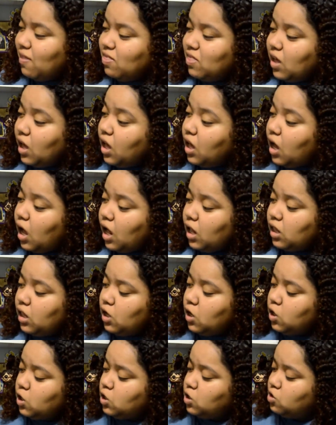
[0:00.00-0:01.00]
The
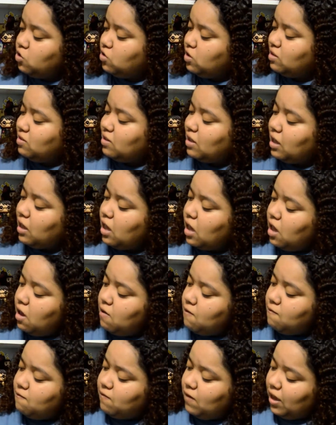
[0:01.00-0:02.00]
colors, it's like
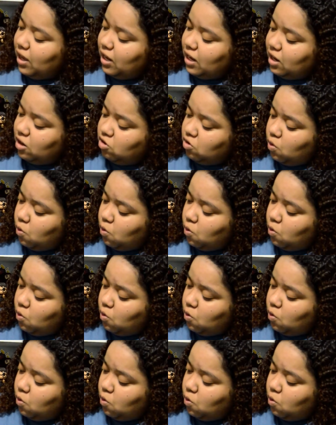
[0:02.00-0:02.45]
faded